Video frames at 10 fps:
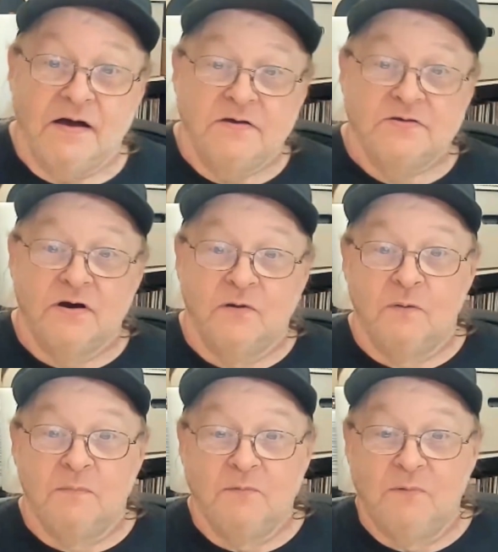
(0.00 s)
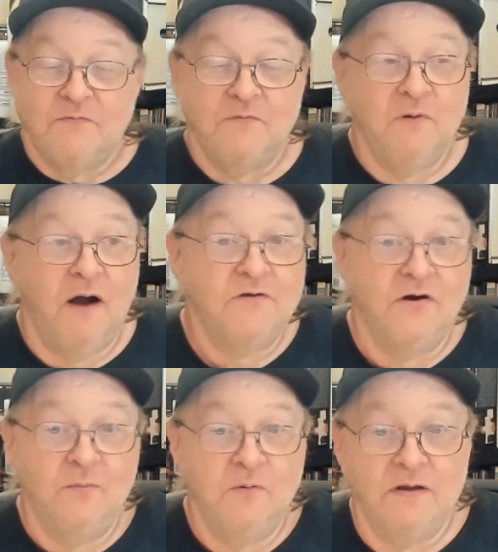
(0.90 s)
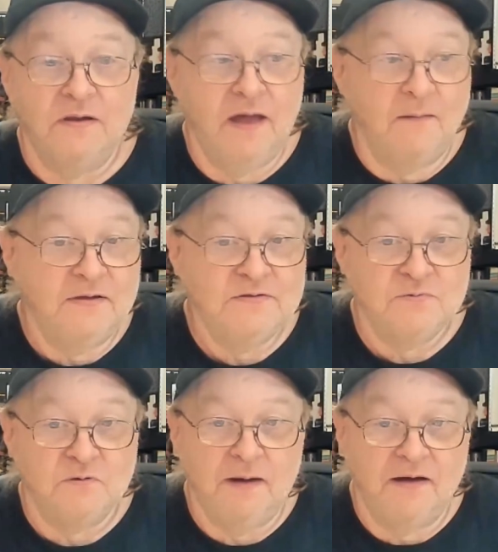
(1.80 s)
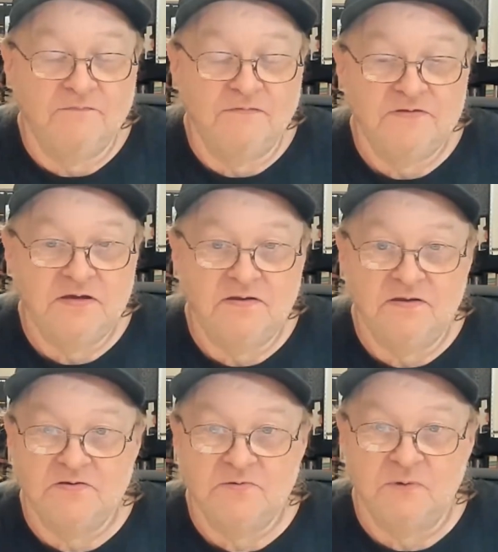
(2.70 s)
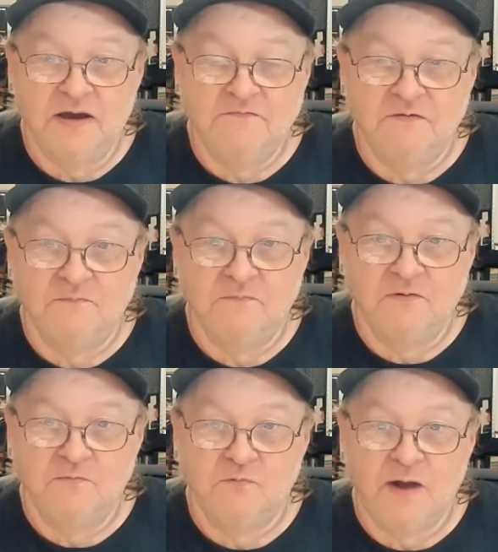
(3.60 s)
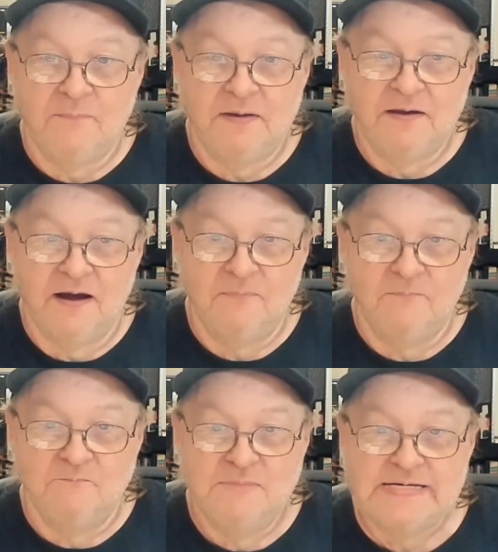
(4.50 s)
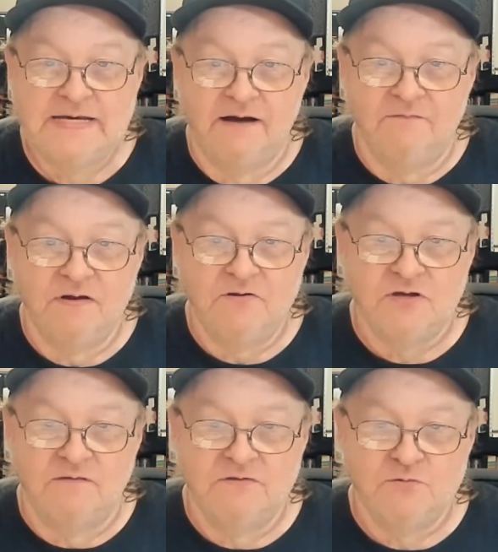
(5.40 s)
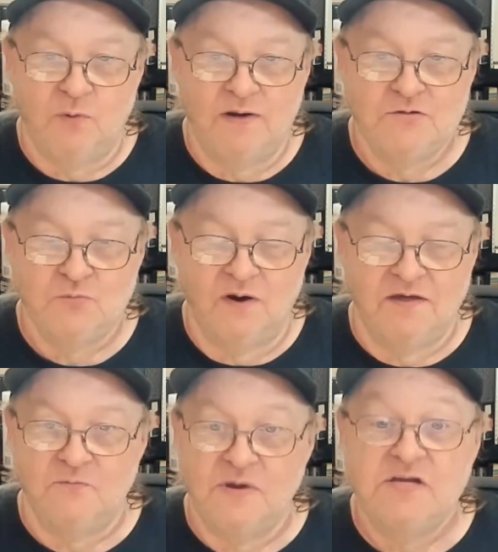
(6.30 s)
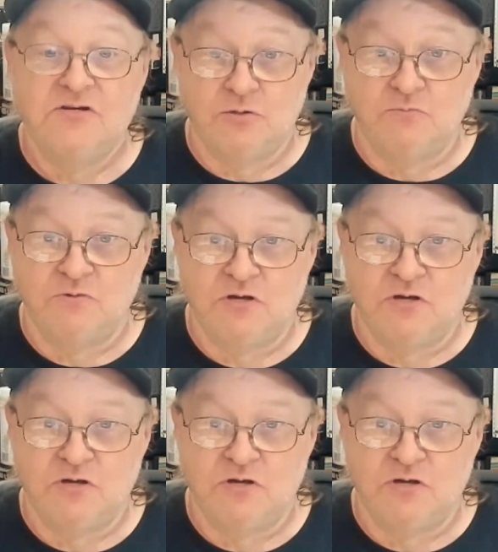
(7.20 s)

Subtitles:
So we're midway through October, and that means we're about 15 days away from ramping up big coverage of the 2023 Junior